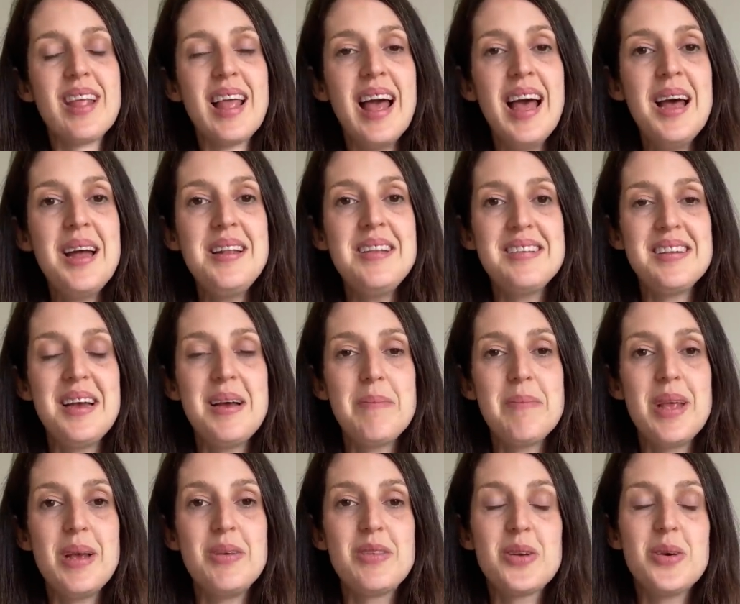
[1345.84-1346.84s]
And um,
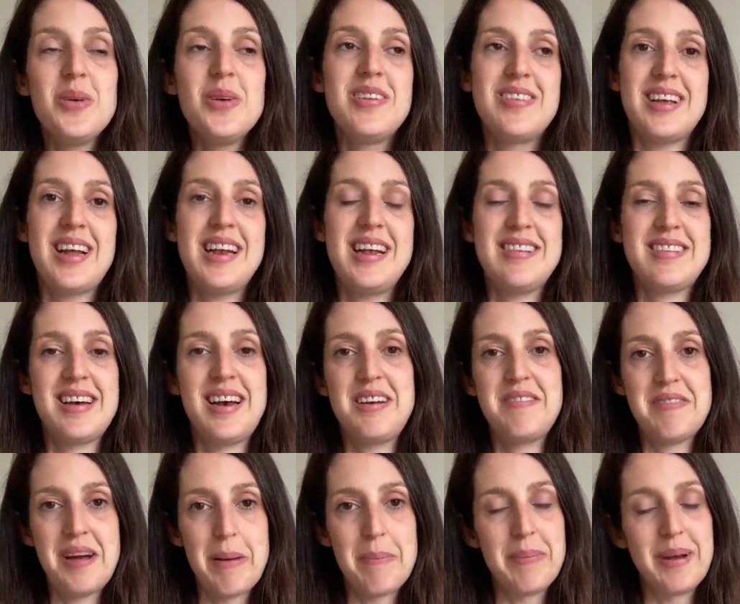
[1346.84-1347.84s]
it was called Sunnyside
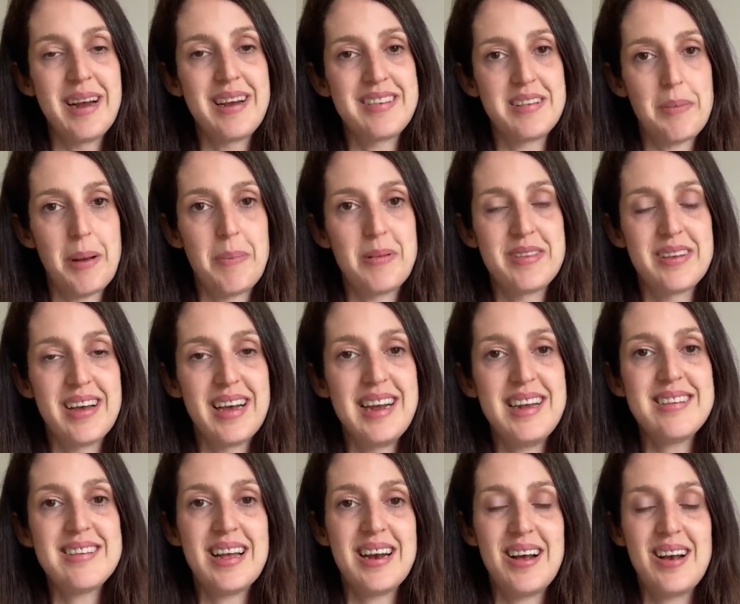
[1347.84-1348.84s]
Fabrics, the
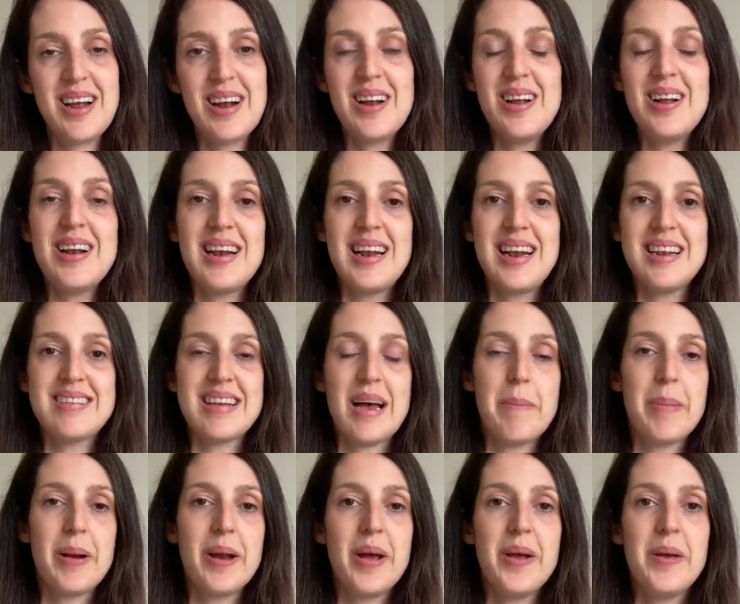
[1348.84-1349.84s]
website, and I'll include a link
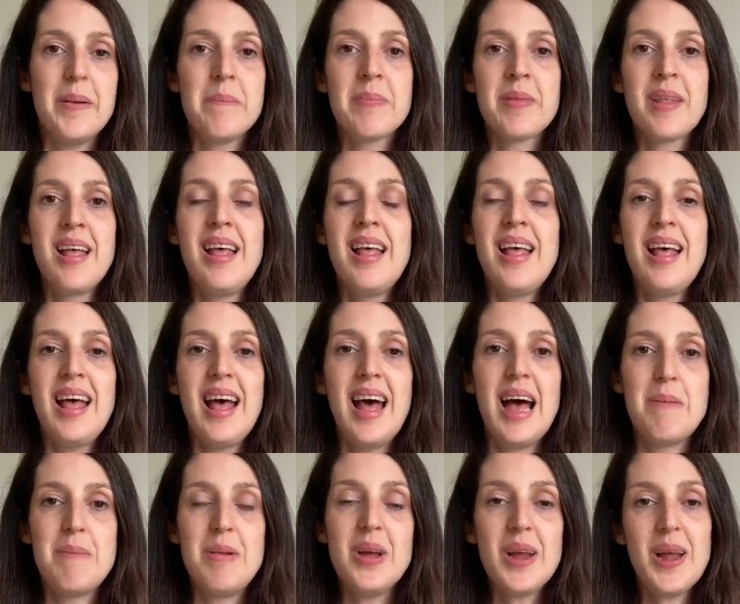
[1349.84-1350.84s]
down below.
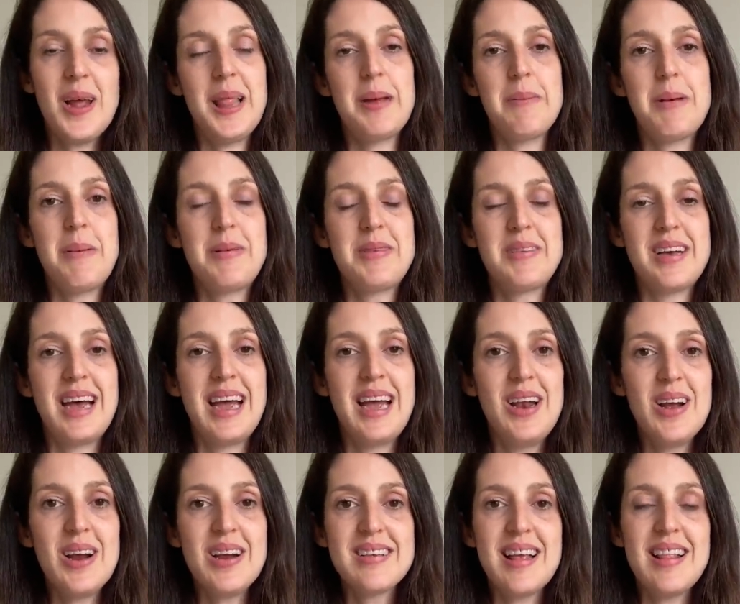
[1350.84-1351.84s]
Um, looking on the website, it
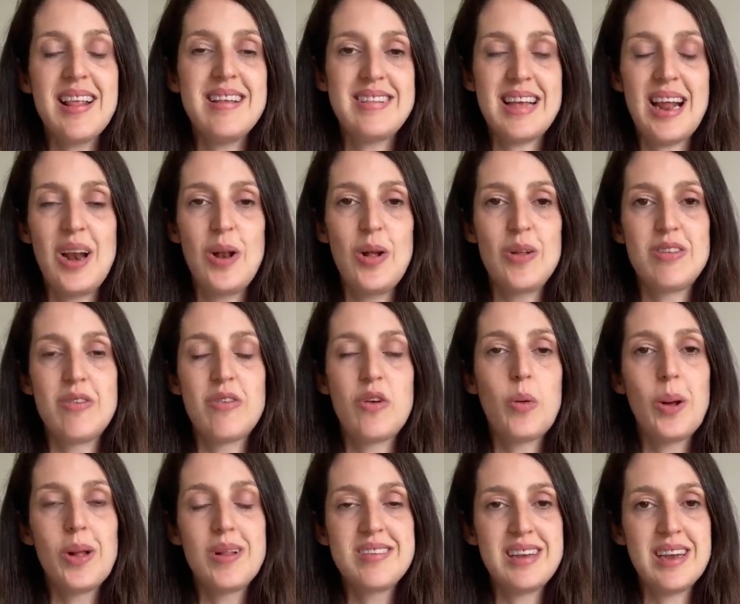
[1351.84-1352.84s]
looks like they sell a lot of
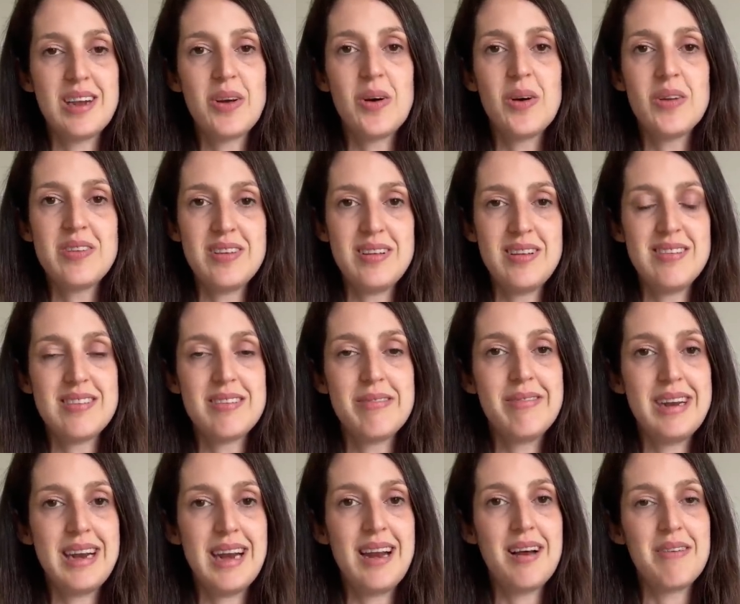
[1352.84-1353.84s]
quilting cotton, some
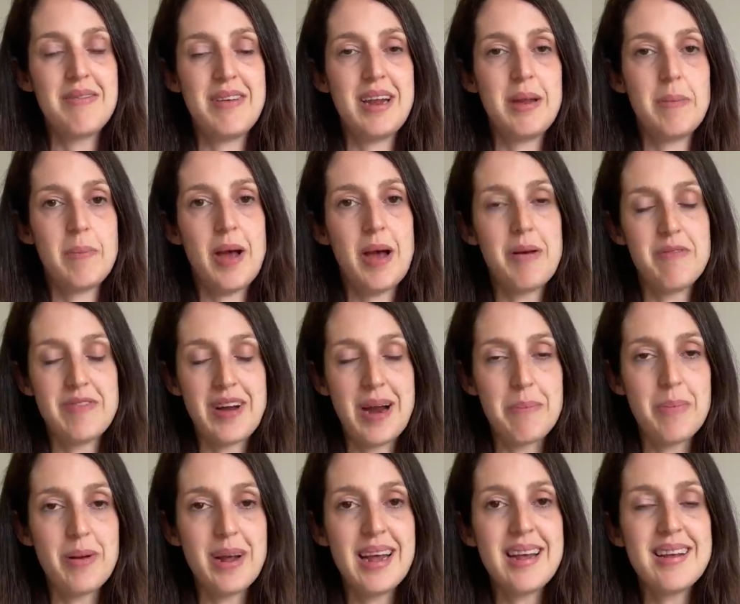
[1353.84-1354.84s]
really lovely um,
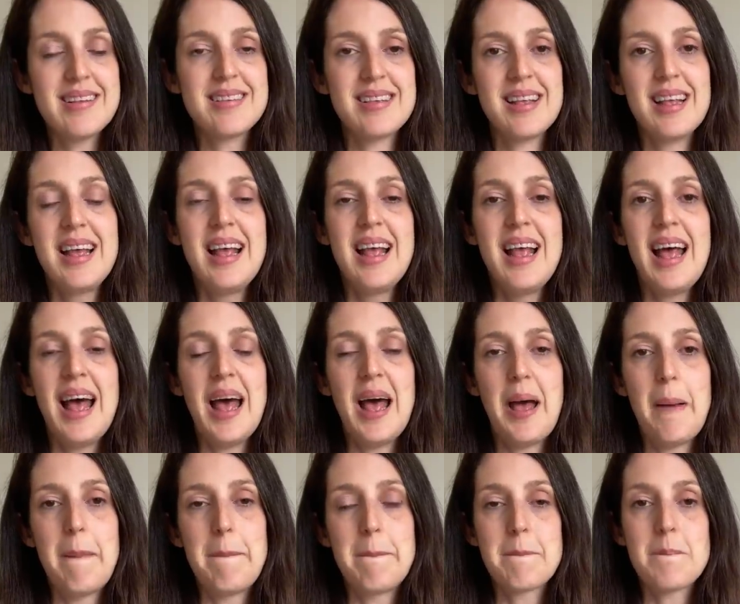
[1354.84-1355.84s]
fabrics.
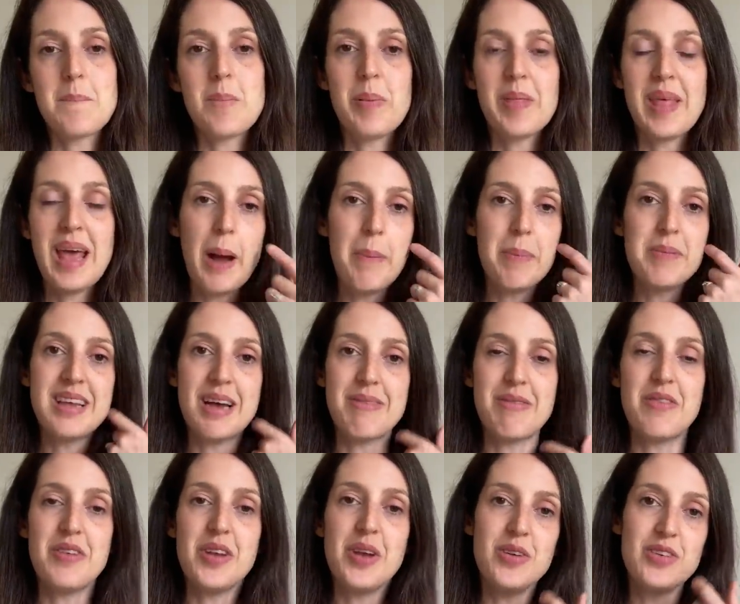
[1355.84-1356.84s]
Um, but they happen to have
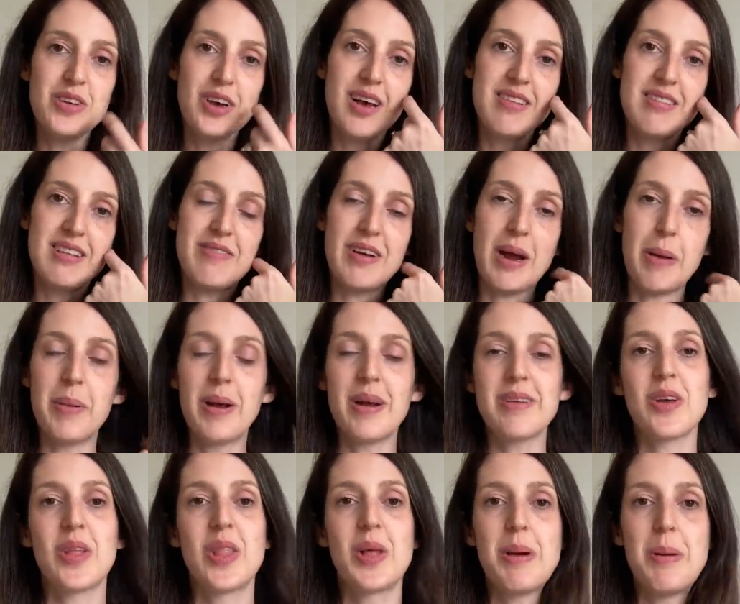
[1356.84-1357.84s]
a few jersey
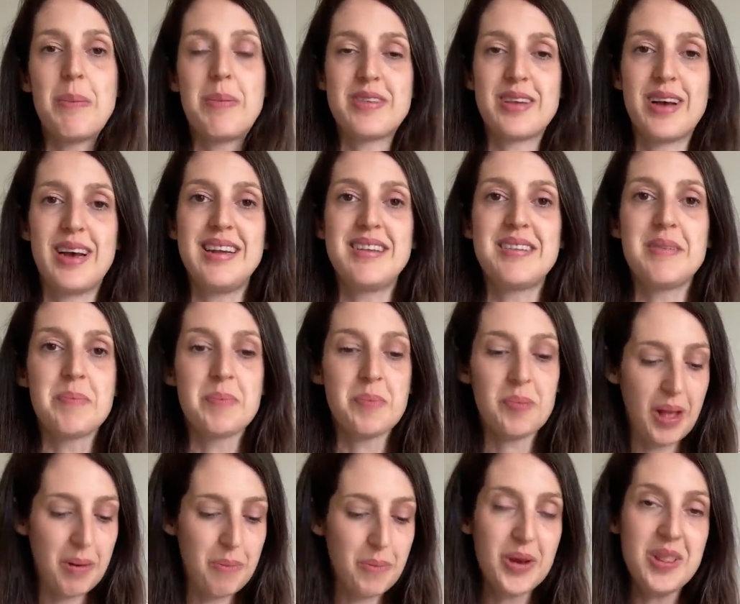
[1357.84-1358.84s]
fabrics on their website,
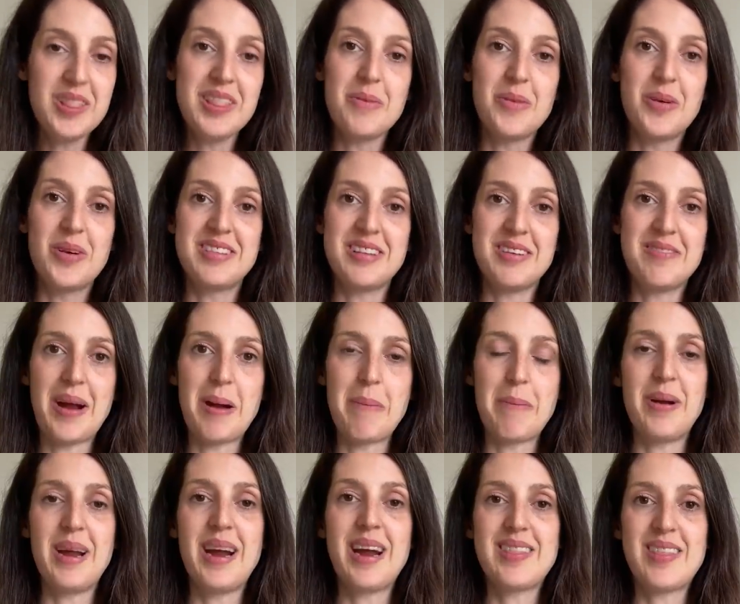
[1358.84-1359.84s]
and one of them was the
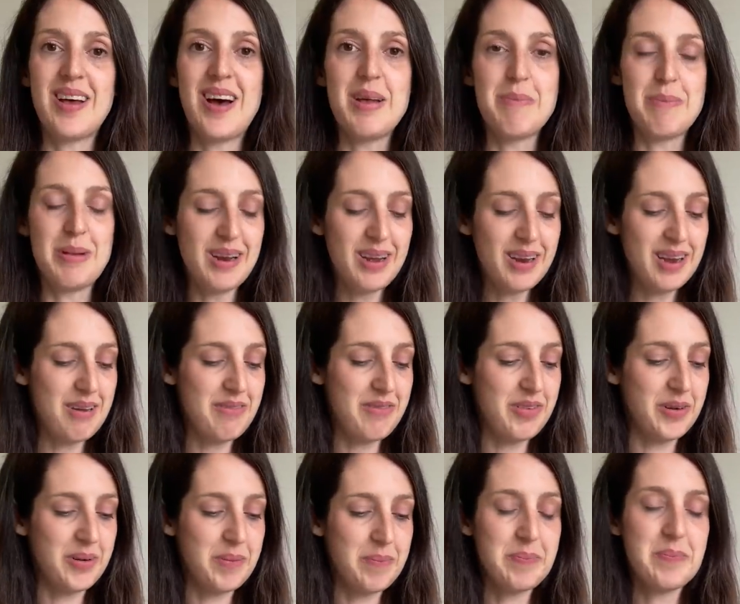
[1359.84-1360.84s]
fabric that i had been looking
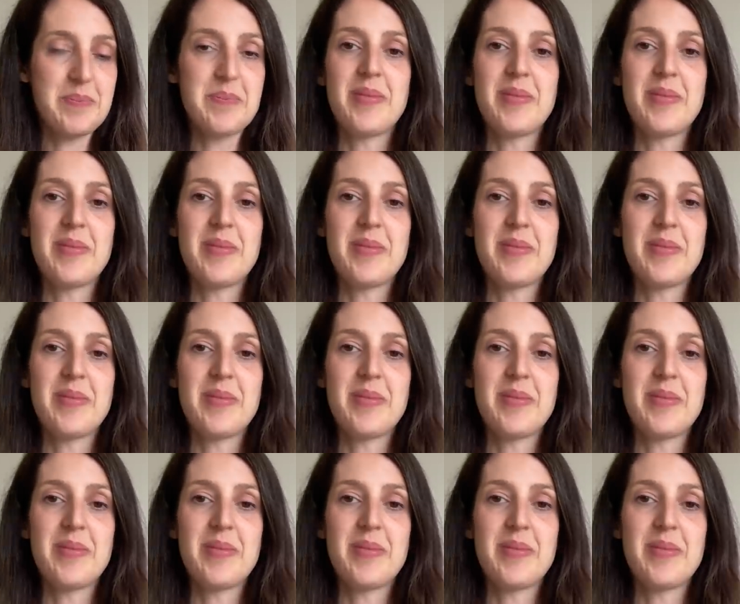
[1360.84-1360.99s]
for.